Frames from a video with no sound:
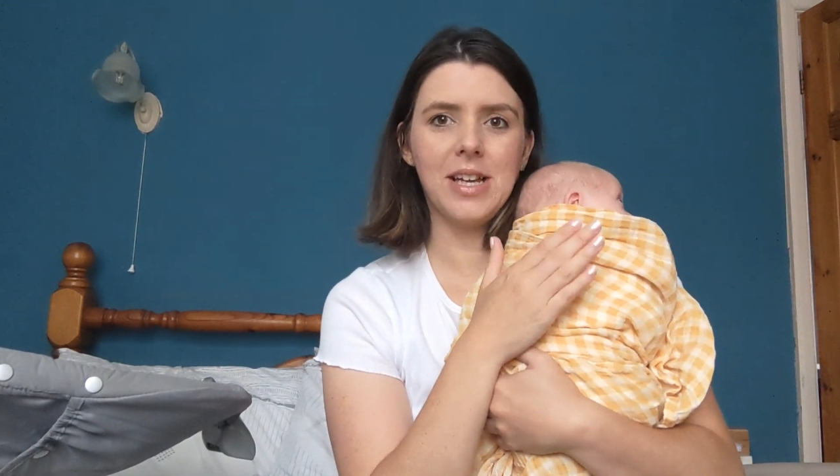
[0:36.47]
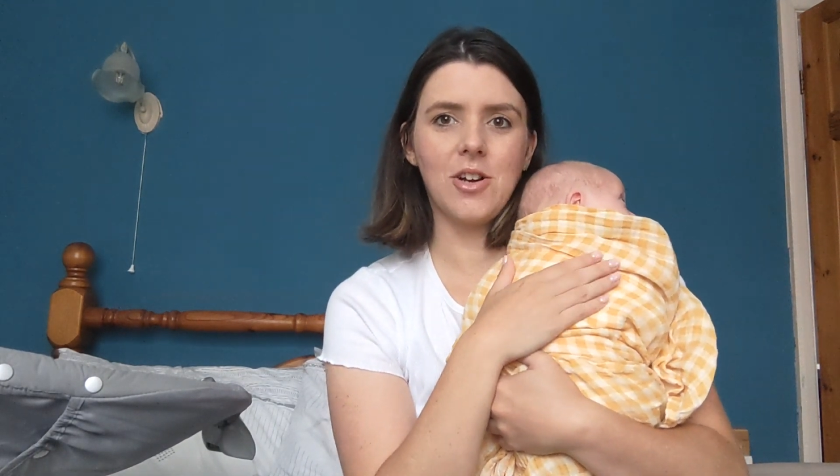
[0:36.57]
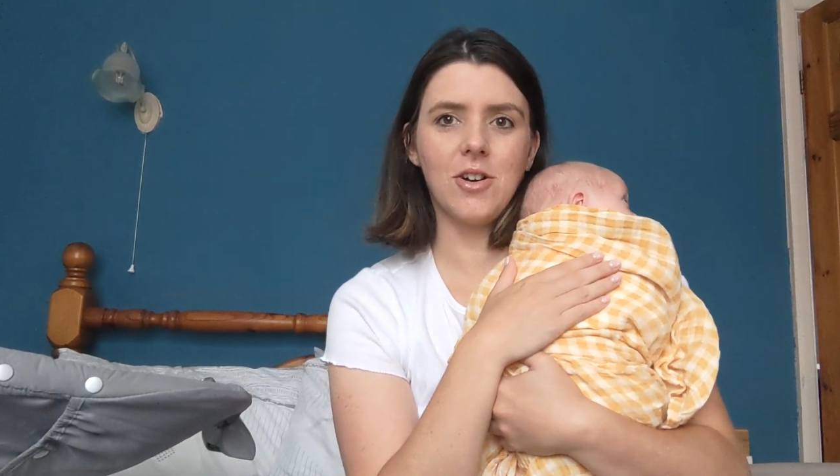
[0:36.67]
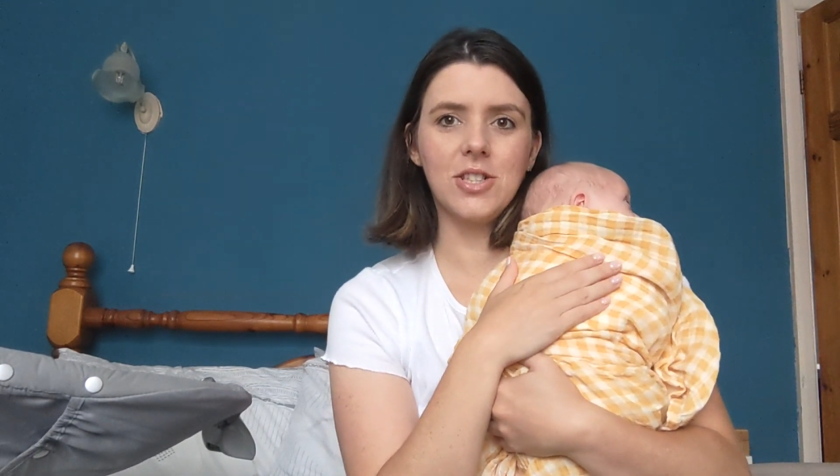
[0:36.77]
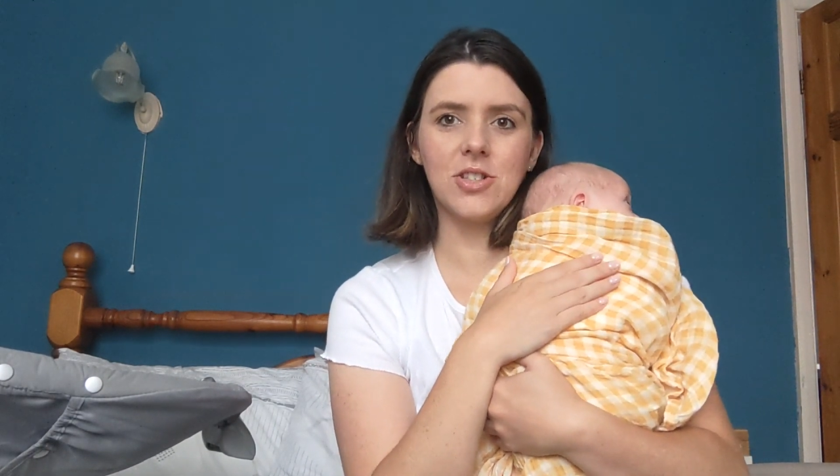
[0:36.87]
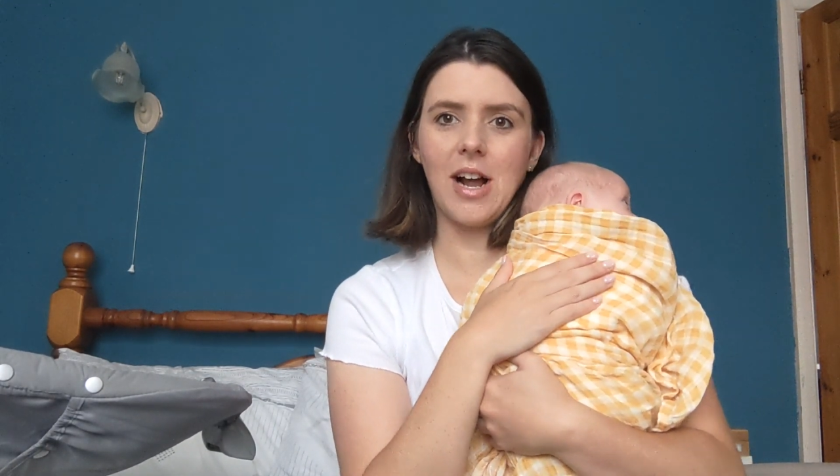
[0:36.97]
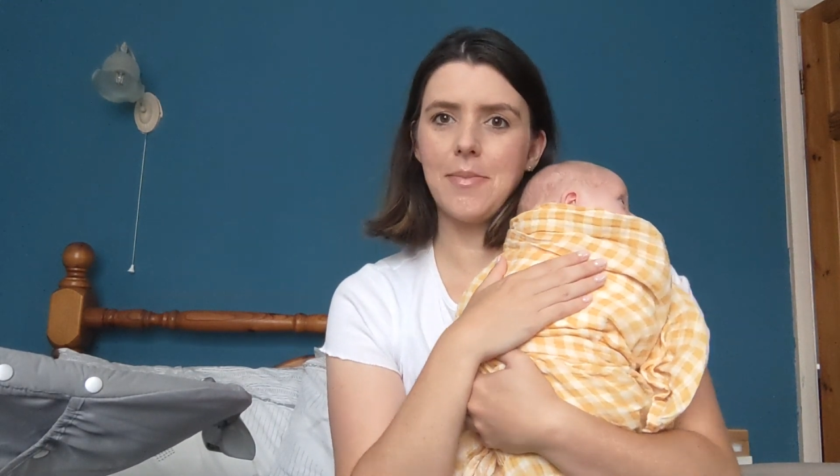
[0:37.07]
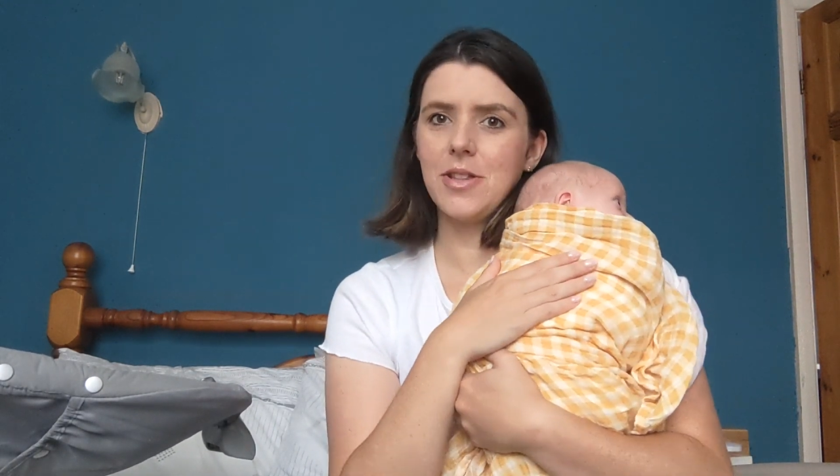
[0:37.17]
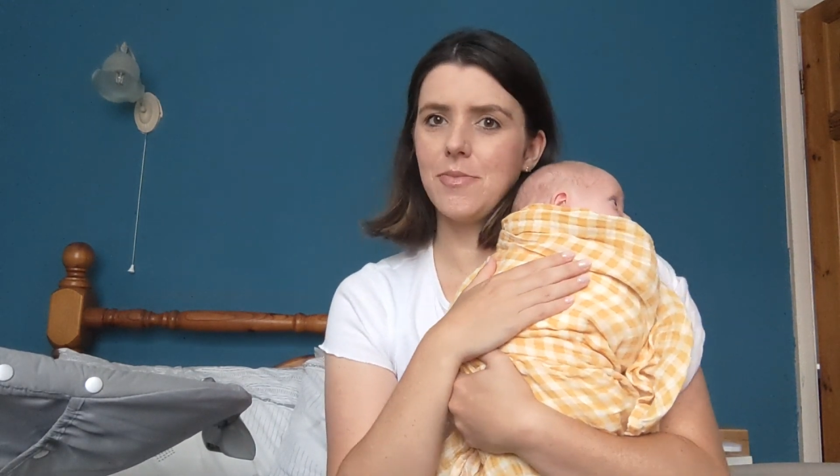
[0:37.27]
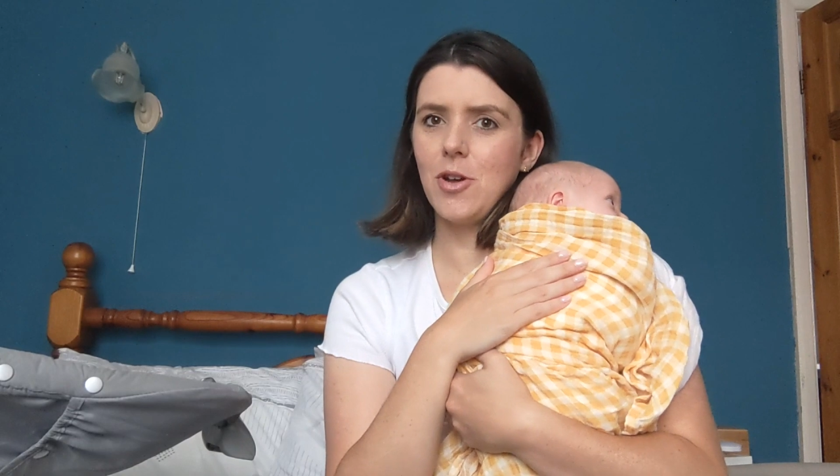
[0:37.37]
it conks her up
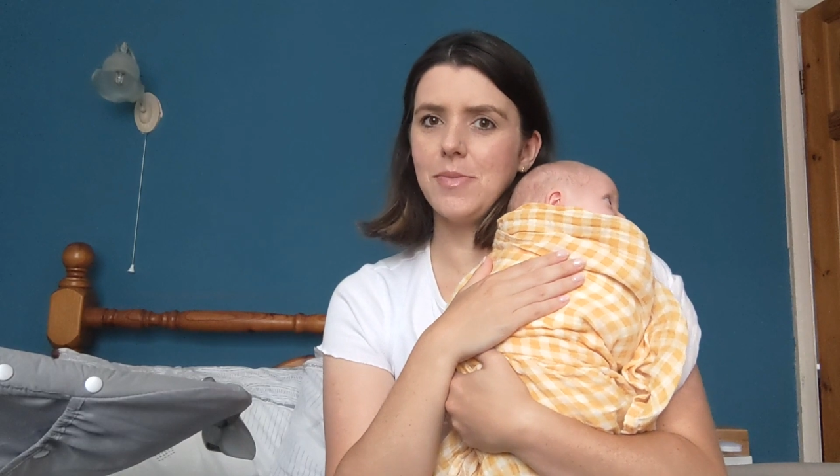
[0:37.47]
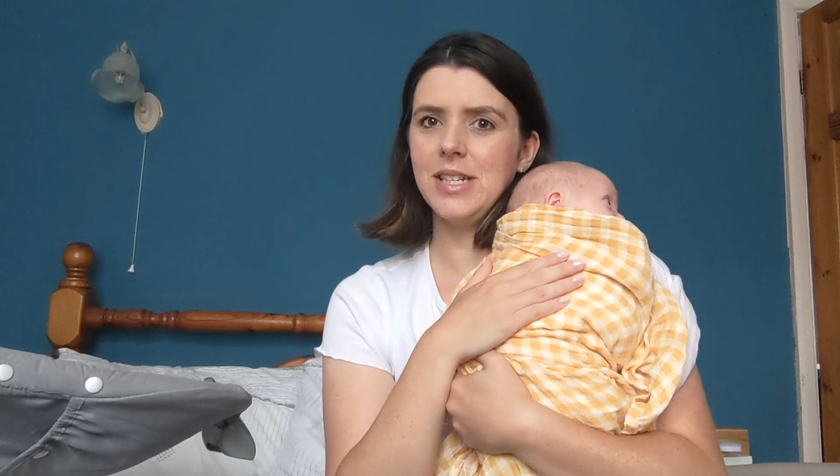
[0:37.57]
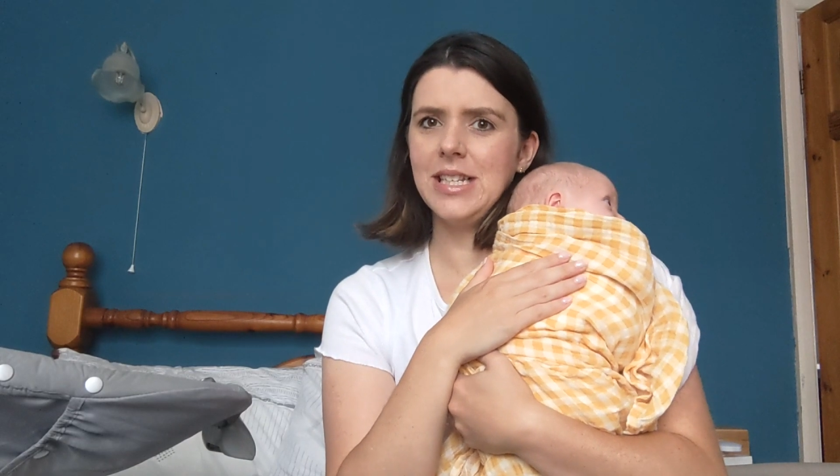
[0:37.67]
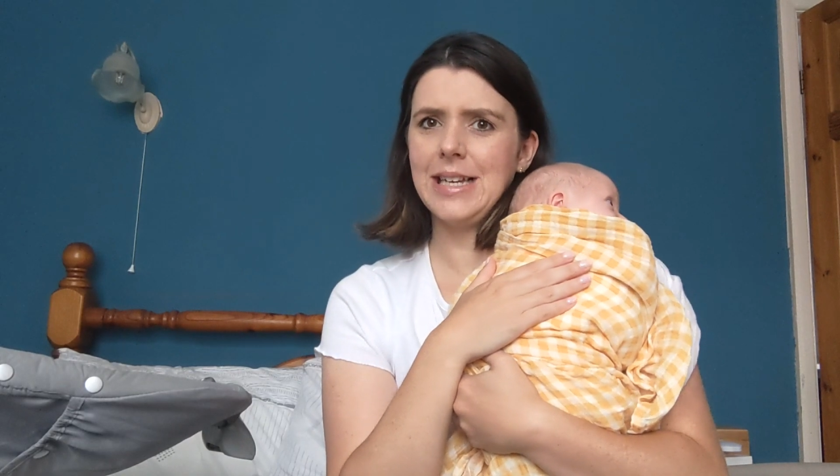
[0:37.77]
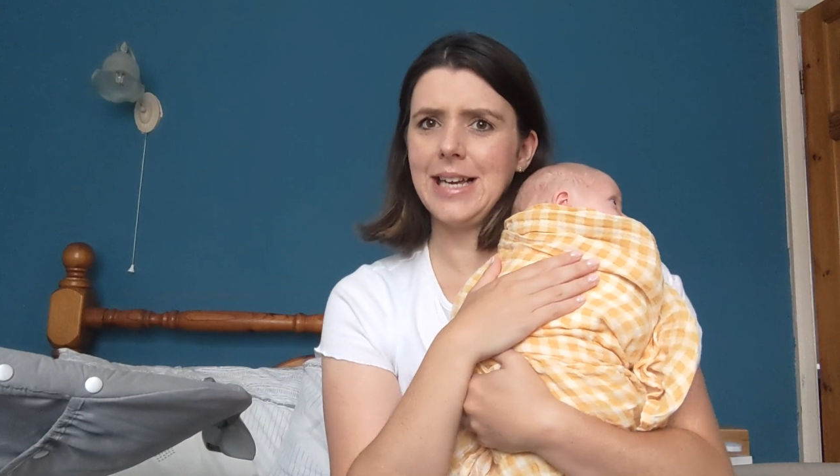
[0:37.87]
at the moment.